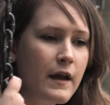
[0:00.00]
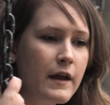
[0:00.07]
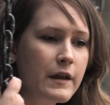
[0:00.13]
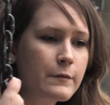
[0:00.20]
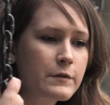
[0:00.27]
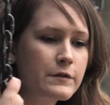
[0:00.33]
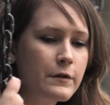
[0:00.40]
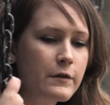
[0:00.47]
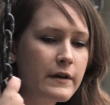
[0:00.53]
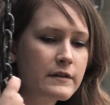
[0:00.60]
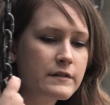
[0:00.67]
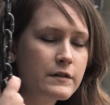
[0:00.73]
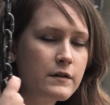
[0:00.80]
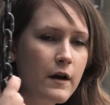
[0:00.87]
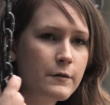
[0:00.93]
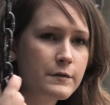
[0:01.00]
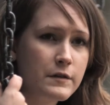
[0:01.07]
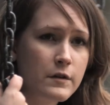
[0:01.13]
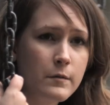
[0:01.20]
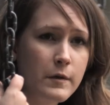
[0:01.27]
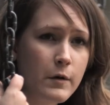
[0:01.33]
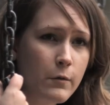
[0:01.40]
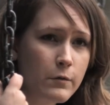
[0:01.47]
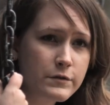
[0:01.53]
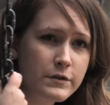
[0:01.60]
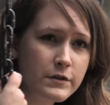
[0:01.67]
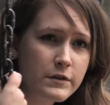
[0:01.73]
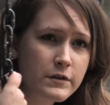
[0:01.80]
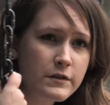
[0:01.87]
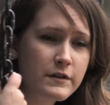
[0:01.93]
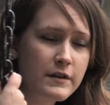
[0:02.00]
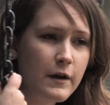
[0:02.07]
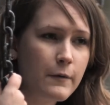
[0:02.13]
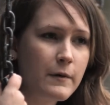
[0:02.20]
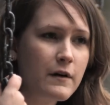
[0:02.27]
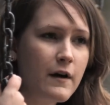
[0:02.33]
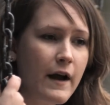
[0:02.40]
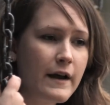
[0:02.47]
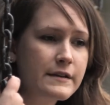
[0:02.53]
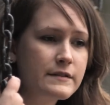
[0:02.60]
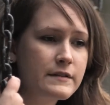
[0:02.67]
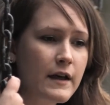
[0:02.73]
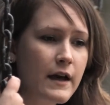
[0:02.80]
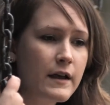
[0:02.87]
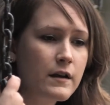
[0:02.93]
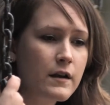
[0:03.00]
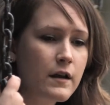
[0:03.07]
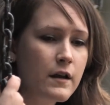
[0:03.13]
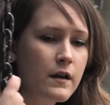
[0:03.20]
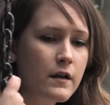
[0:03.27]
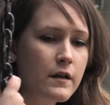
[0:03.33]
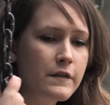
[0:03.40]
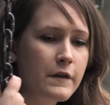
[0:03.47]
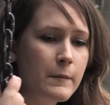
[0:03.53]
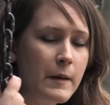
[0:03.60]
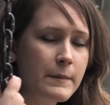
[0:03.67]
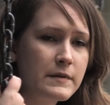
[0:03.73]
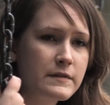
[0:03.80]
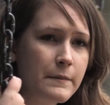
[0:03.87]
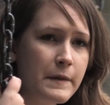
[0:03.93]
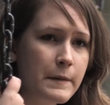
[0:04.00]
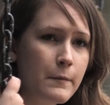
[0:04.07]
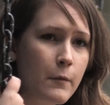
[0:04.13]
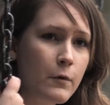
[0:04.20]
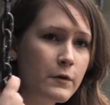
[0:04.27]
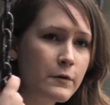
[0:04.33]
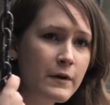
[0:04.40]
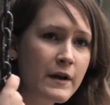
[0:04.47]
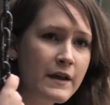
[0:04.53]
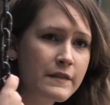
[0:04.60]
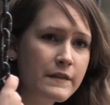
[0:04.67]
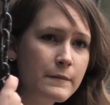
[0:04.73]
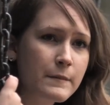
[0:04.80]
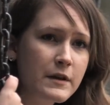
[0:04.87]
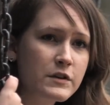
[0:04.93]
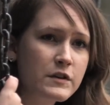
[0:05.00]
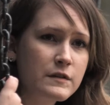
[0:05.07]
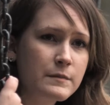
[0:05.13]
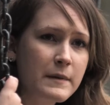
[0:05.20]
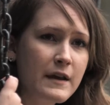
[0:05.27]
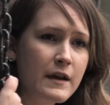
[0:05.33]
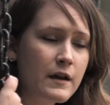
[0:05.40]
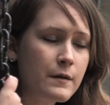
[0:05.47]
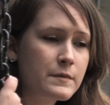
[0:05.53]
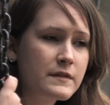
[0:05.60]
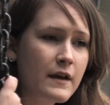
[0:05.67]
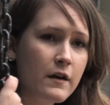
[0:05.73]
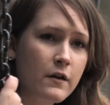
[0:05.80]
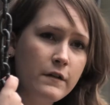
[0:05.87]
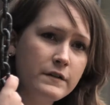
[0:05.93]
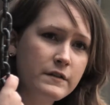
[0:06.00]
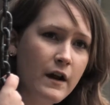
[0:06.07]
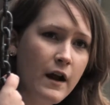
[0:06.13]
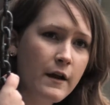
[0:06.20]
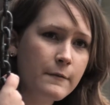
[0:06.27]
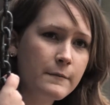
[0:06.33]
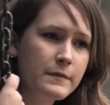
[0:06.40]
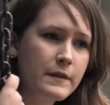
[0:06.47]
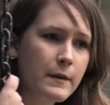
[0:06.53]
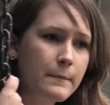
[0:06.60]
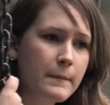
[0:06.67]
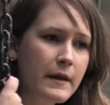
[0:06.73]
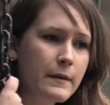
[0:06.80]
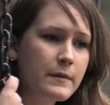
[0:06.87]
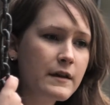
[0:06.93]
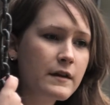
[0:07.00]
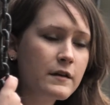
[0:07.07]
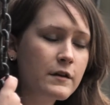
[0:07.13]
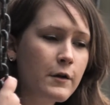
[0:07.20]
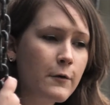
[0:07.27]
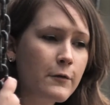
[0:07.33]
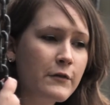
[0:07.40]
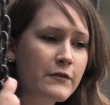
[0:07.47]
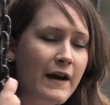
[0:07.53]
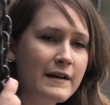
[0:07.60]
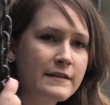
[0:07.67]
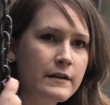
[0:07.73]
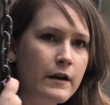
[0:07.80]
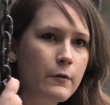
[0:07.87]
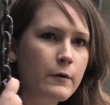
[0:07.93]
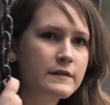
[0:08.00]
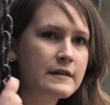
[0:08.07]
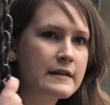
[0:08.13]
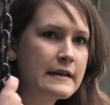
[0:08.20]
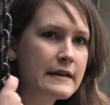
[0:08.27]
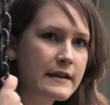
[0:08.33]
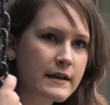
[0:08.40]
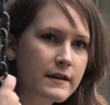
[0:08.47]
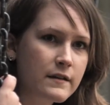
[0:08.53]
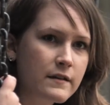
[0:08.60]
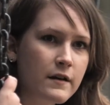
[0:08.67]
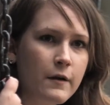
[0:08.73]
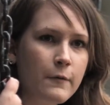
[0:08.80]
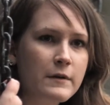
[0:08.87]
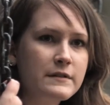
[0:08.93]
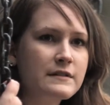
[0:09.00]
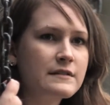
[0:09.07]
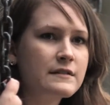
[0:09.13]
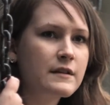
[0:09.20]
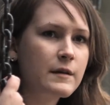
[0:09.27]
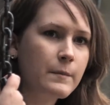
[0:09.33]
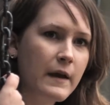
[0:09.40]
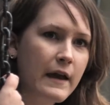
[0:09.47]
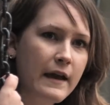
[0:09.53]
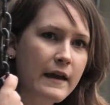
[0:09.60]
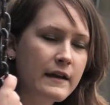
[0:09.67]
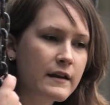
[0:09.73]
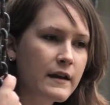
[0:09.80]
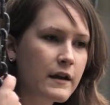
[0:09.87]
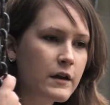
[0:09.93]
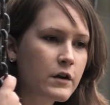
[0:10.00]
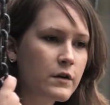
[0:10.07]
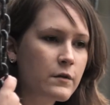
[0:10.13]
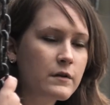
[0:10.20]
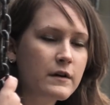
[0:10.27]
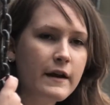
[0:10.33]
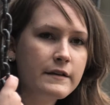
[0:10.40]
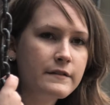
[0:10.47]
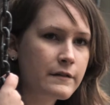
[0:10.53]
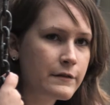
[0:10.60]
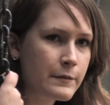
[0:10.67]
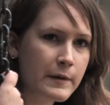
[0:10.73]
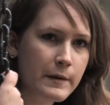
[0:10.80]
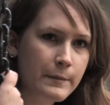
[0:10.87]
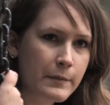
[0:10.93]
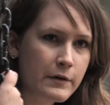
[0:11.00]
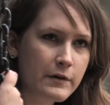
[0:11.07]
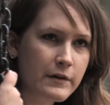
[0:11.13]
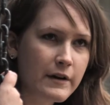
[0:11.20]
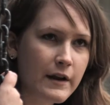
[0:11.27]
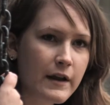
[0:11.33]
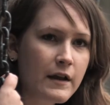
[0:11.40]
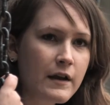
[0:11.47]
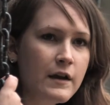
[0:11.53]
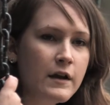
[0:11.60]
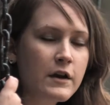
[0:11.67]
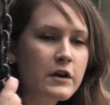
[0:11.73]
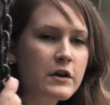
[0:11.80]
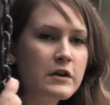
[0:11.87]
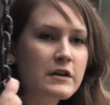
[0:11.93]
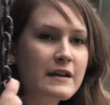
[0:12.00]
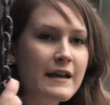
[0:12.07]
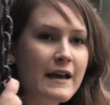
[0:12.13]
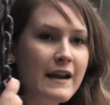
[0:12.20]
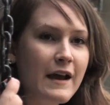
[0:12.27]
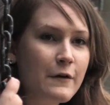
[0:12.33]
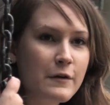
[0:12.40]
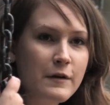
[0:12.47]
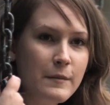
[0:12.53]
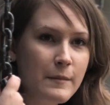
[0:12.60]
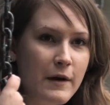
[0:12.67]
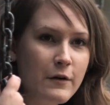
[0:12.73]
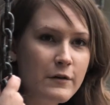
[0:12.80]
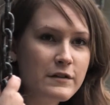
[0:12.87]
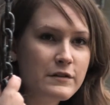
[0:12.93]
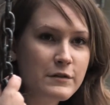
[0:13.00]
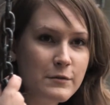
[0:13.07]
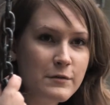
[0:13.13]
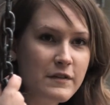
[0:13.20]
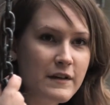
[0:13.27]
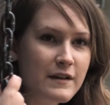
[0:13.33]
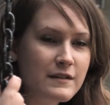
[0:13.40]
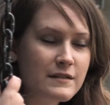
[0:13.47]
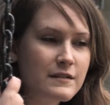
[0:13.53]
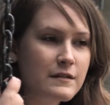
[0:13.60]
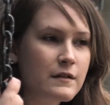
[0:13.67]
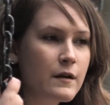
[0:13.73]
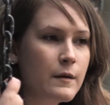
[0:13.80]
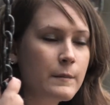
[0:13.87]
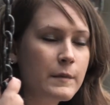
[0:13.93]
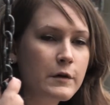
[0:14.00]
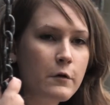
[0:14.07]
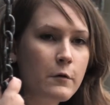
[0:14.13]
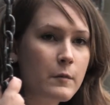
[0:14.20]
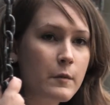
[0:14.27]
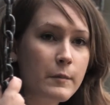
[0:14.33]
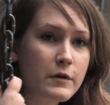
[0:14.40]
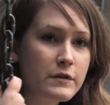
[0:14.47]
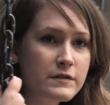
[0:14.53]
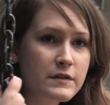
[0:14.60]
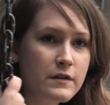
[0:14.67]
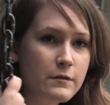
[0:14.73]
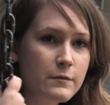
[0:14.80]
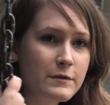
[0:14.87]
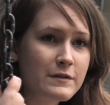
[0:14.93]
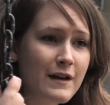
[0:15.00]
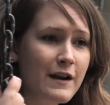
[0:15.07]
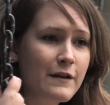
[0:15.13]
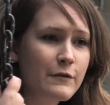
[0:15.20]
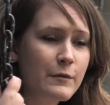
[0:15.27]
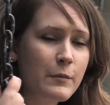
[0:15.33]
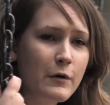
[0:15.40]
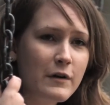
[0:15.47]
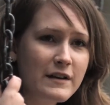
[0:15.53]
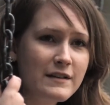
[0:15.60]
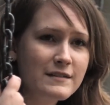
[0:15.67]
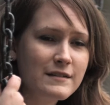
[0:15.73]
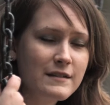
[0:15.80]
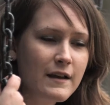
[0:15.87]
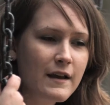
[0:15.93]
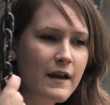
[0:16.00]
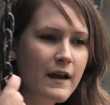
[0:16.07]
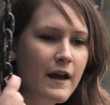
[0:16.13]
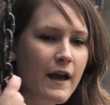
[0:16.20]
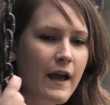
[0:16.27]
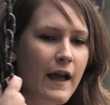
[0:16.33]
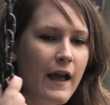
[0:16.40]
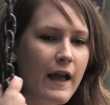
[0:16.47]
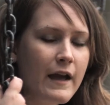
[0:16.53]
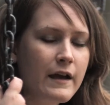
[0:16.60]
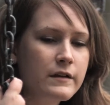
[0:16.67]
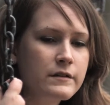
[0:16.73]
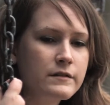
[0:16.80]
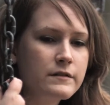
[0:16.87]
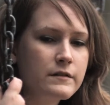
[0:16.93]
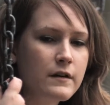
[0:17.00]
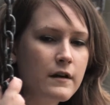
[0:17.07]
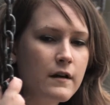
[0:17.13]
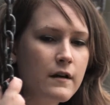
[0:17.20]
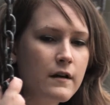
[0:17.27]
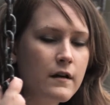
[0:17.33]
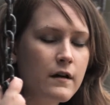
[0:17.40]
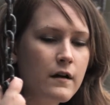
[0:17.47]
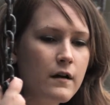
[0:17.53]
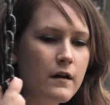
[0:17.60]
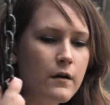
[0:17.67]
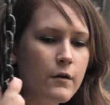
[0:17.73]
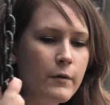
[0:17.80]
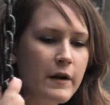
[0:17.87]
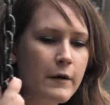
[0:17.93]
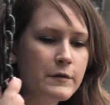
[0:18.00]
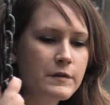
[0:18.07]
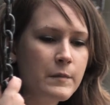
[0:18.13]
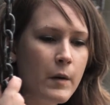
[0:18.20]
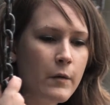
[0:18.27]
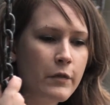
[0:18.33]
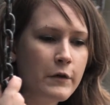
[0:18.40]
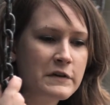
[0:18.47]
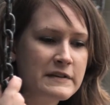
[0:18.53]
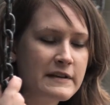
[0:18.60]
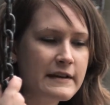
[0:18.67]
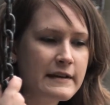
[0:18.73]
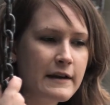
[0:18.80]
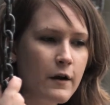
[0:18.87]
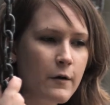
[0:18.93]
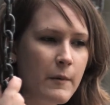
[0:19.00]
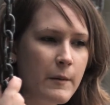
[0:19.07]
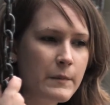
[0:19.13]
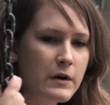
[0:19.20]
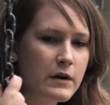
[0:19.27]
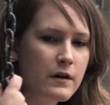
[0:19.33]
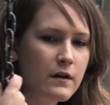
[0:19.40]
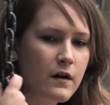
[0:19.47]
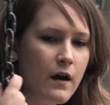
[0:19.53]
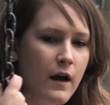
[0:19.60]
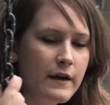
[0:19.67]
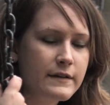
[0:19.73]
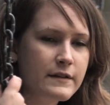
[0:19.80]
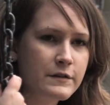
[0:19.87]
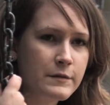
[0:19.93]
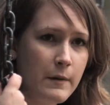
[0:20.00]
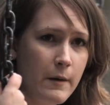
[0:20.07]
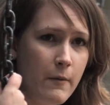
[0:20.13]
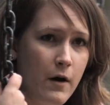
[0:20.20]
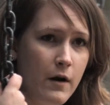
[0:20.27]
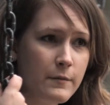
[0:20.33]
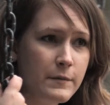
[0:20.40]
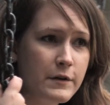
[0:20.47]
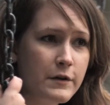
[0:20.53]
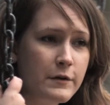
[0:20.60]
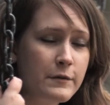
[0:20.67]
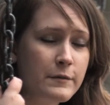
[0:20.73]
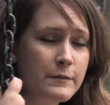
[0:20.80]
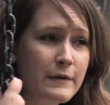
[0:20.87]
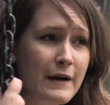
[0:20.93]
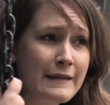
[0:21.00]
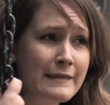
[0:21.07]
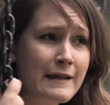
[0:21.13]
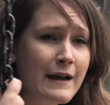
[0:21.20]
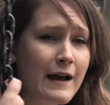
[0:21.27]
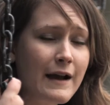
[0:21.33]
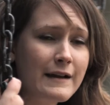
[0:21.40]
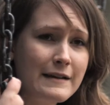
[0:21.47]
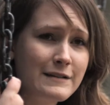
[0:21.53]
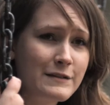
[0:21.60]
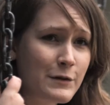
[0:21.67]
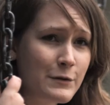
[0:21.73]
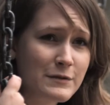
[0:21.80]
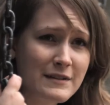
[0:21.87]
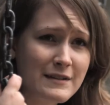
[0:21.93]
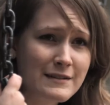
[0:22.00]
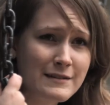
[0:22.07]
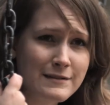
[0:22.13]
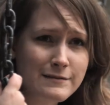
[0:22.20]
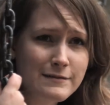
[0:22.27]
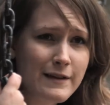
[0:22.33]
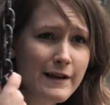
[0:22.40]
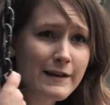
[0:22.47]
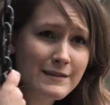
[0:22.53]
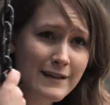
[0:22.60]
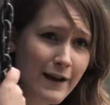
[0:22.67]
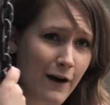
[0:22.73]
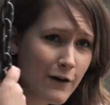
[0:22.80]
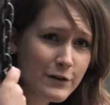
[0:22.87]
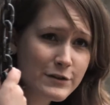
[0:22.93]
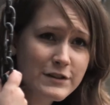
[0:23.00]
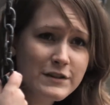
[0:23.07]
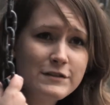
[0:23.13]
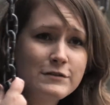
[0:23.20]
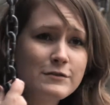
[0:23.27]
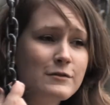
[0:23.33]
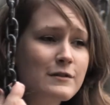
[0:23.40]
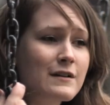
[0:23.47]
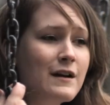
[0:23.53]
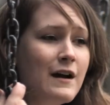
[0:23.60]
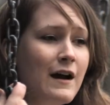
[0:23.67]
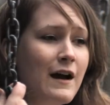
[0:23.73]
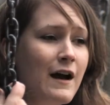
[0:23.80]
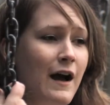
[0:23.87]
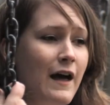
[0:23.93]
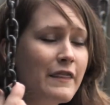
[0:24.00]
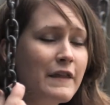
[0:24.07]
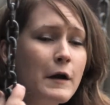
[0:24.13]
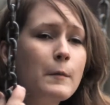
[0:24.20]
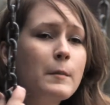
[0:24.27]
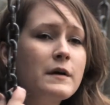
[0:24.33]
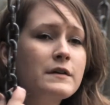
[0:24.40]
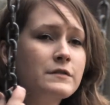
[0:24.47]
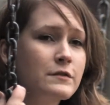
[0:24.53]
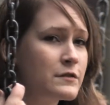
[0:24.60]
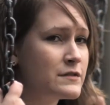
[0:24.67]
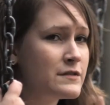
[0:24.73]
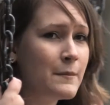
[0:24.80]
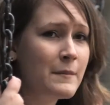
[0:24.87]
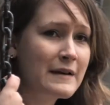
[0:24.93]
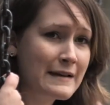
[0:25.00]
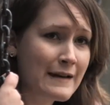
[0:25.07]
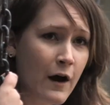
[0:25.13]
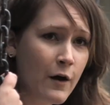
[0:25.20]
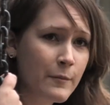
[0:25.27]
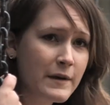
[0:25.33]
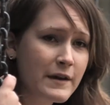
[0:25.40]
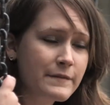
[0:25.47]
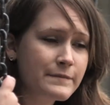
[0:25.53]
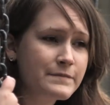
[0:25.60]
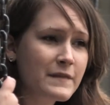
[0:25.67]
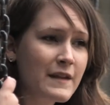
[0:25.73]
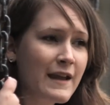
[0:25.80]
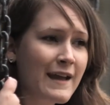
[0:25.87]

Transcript: And it was only until I was a little bit older that I realized that there might be something more to it than me just being upset all the time, that maybe, you know, the fact that I wasn't eating and I wasn't sleeping and I couldn't relate to other people and I couldn't get out and about and do things and be a normal person was kind of important. And when I was about 13, I remember I said to my mom, you know, I think I need to go see like a psychologist or a therapist or somebody to help me.